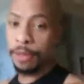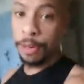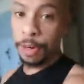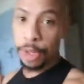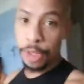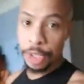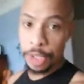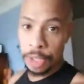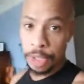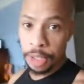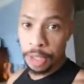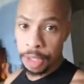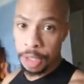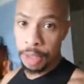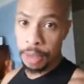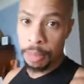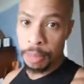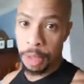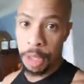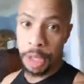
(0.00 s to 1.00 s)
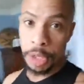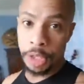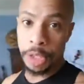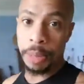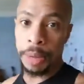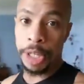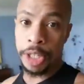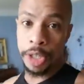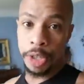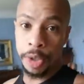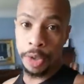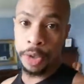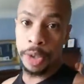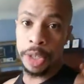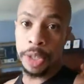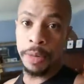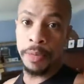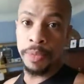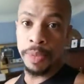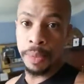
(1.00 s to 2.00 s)
first belongs to my children.
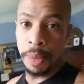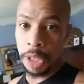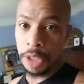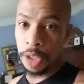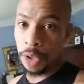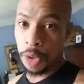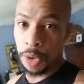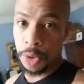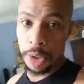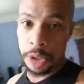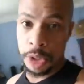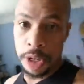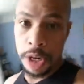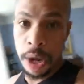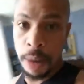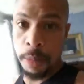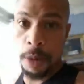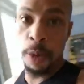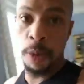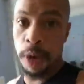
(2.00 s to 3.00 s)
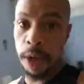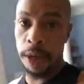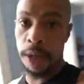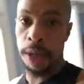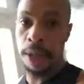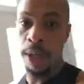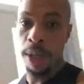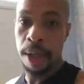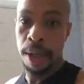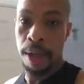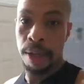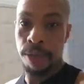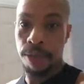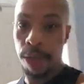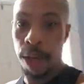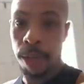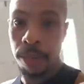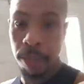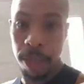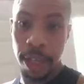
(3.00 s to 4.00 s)
My children are number one.
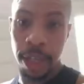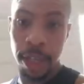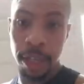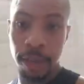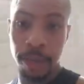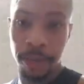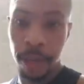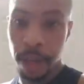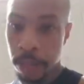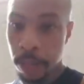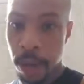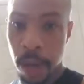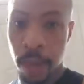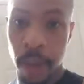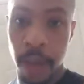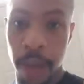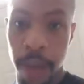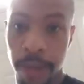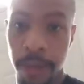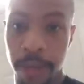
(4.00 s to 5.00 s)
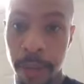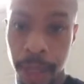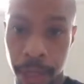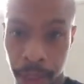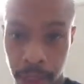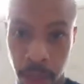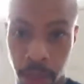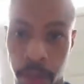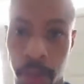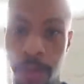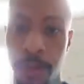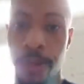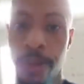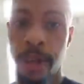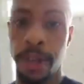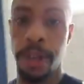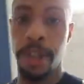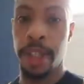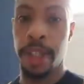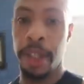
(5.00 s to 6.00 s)
Fuck me, fuck my wife, my children
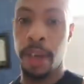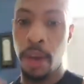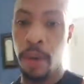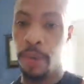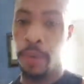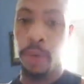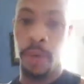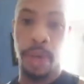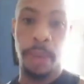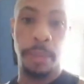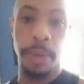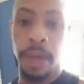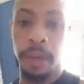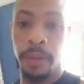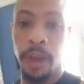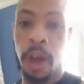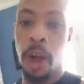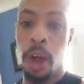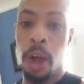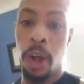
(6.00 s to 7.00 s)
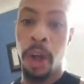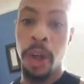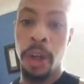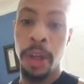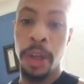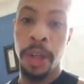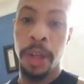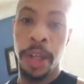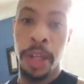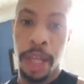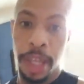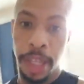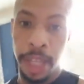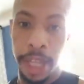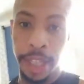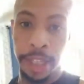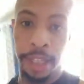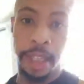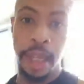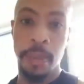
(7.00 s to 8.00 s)
first, over and above all. And
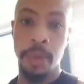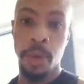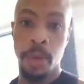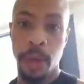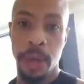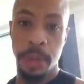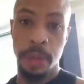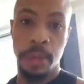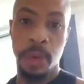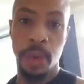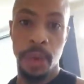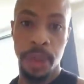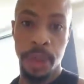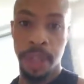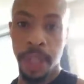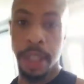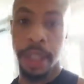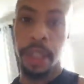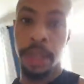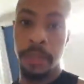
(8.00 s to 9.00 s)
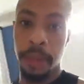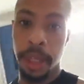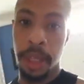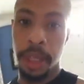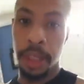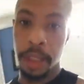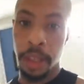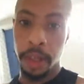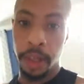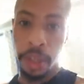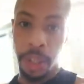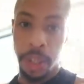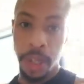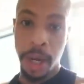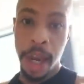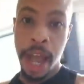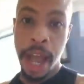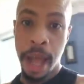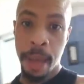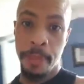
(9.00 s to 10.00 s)
that's the number one important thing to me. As long as they're
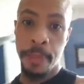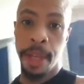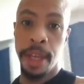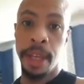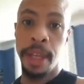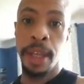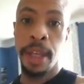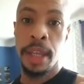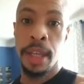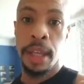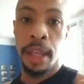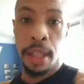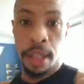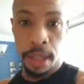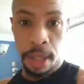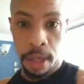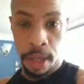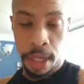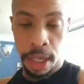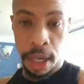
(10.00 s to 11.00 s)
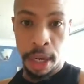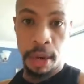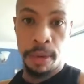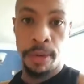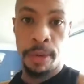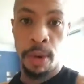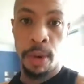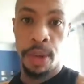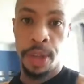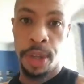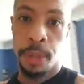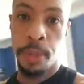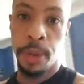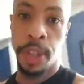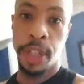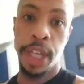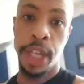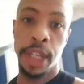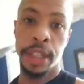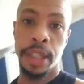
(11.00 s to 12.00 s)
happy, they're cared for, they're
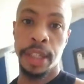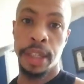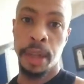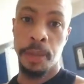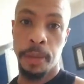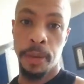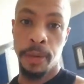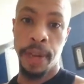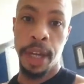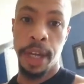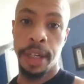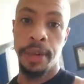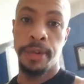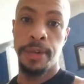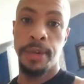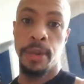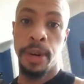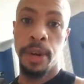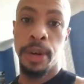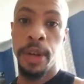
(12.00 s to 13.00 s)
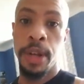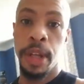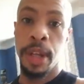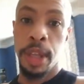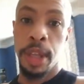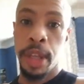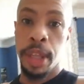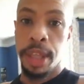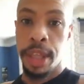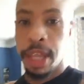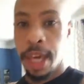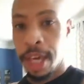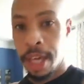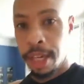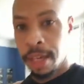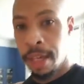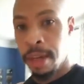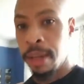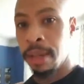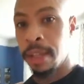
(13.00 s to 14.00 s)
protected, they're provided for.
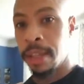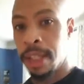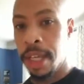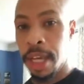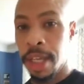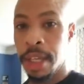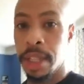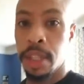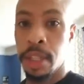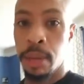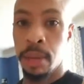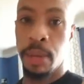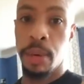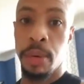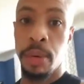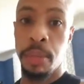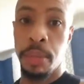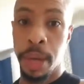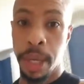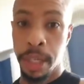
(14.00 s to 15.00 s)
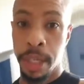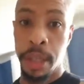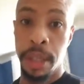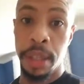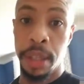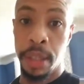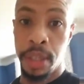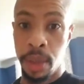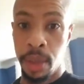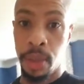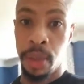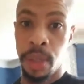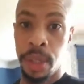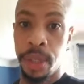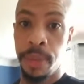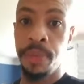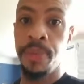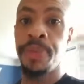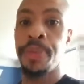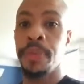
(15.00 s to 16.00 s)
Then, second to my
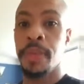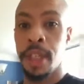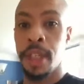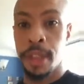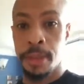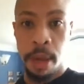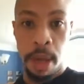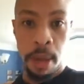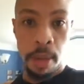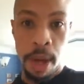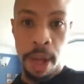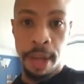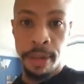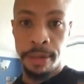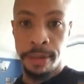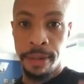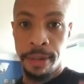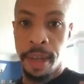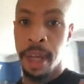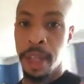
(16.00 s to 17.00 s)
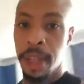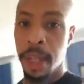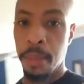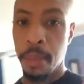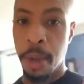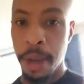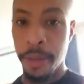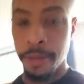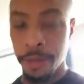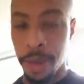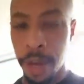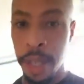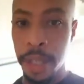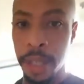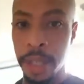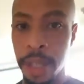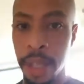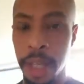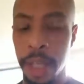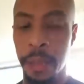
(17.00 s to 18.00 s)
children is my wife, and then my
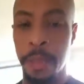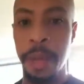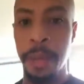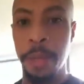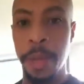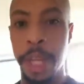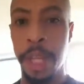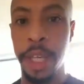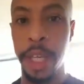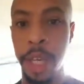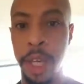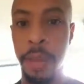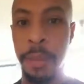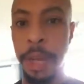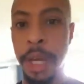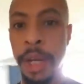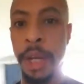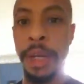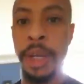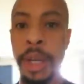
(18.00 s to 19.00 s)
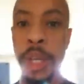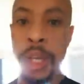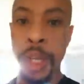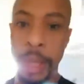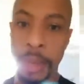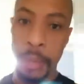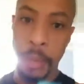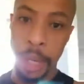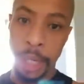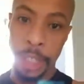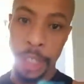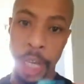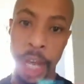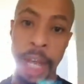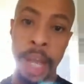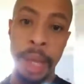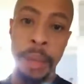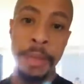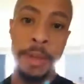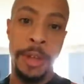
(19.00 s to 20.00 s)
friends and the people I care about. My
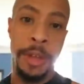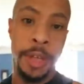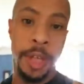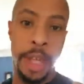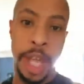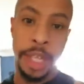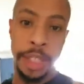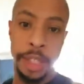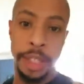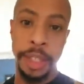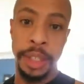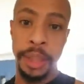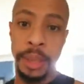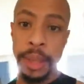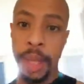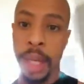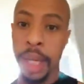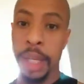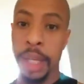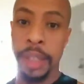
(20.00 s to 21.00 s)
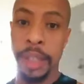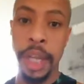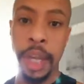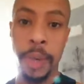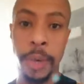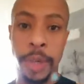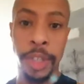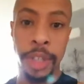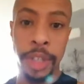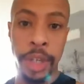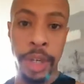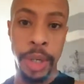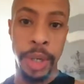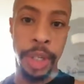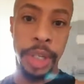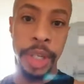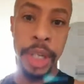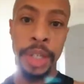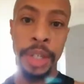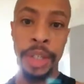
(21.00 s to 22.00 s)
job as a network
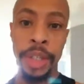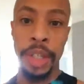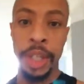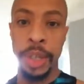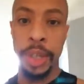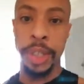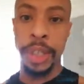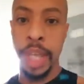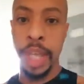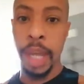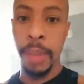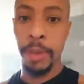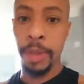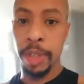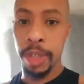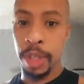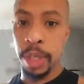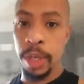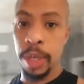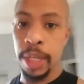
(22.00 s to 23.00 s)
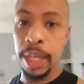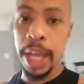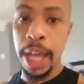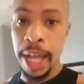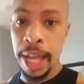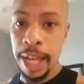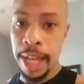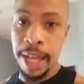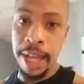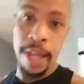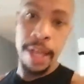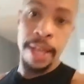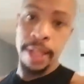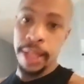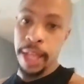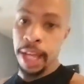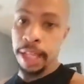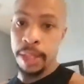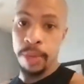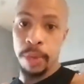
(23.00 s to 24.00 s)
security engineer and cybersecurity guy,
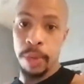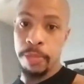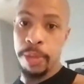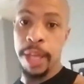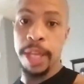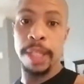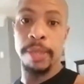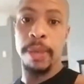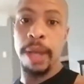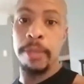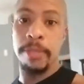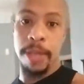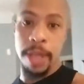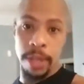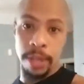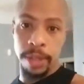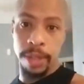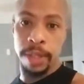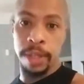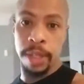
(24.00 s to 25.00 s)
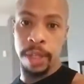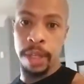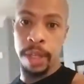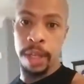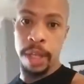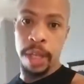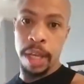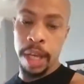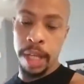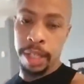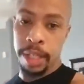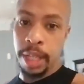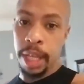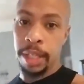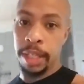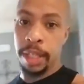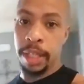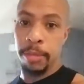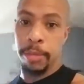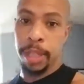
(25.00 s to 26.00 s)
that's what pays my bills. It's
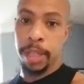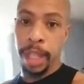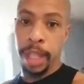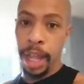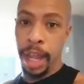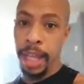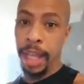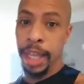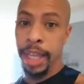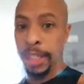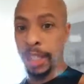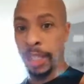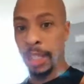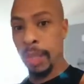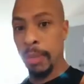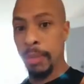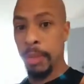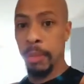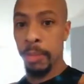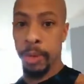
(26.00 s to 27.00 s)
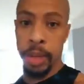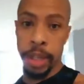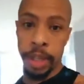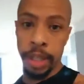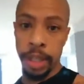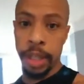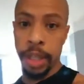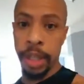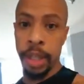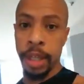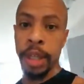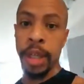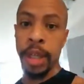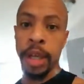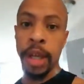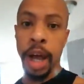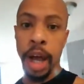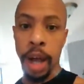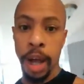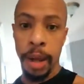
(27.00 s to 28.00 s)
not something that I eat, sleep, and breathe.
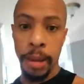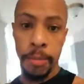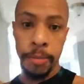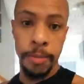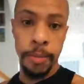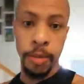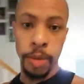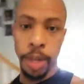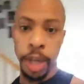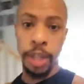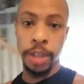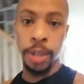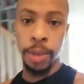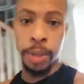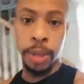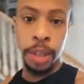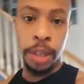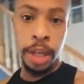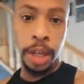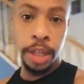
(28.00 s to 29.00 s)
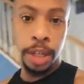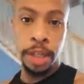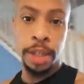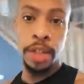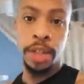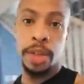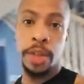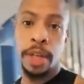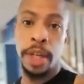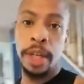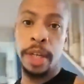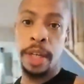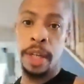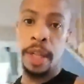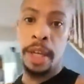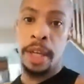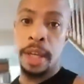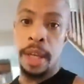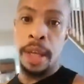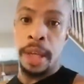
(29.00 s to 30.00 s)
What I do in the gun industry
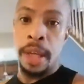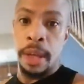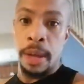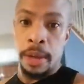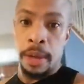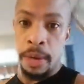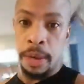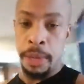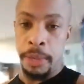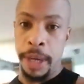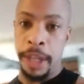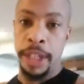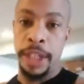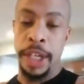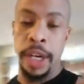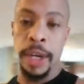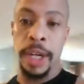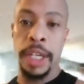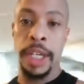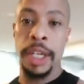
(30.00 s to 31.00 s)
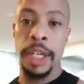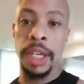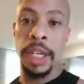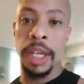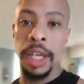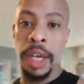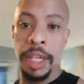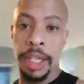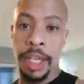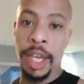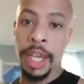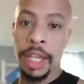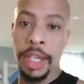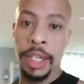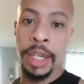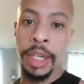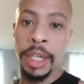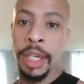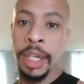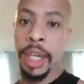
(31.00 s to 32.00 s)
with my charity,
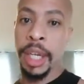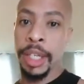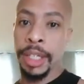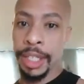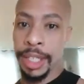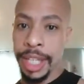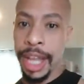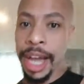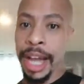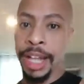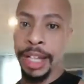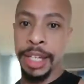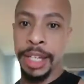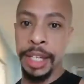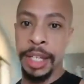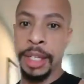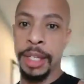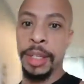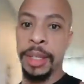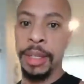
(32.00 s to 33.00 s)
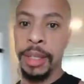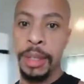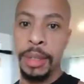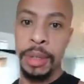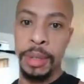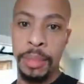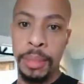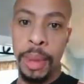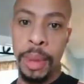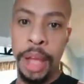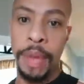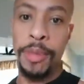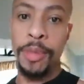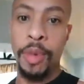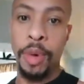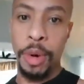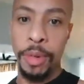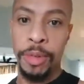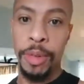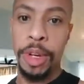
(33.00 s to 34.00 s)
again, is not my
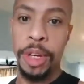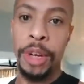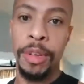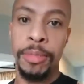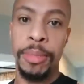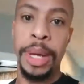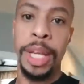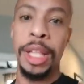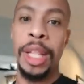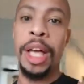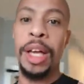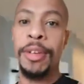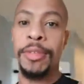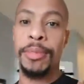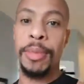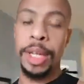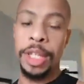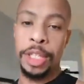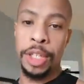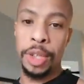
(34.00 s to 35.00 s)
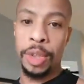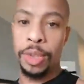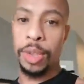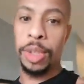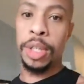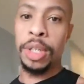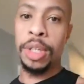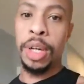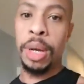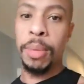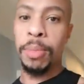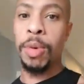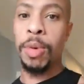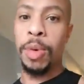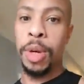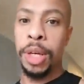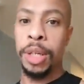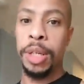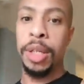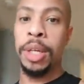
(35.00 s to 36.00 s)
forefront of my life. My children are number
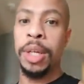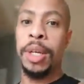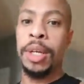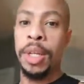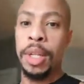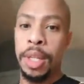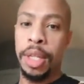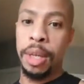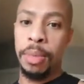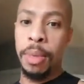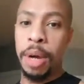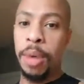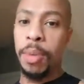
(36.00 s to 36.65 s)
one, then my